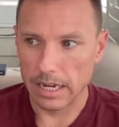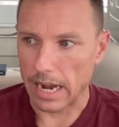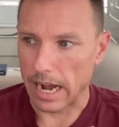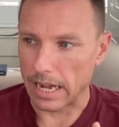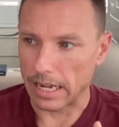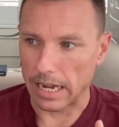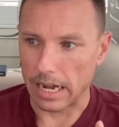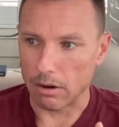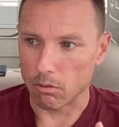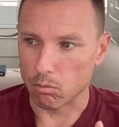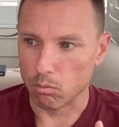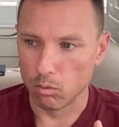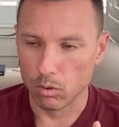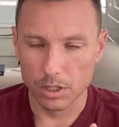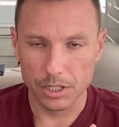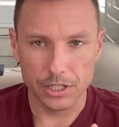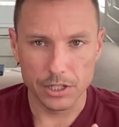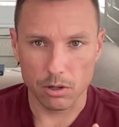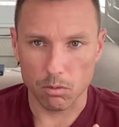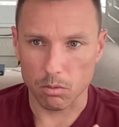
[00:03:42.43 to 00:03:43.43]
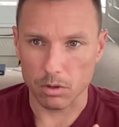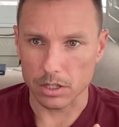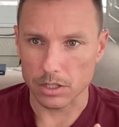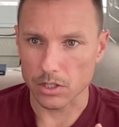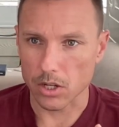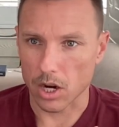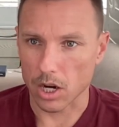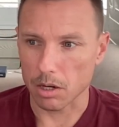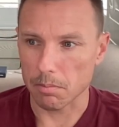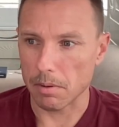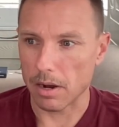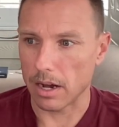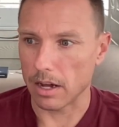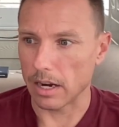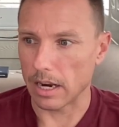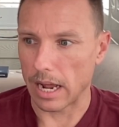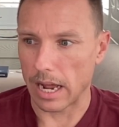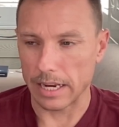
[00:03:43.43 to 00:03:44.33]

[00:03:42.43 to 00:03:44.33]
I really don't want to talk about,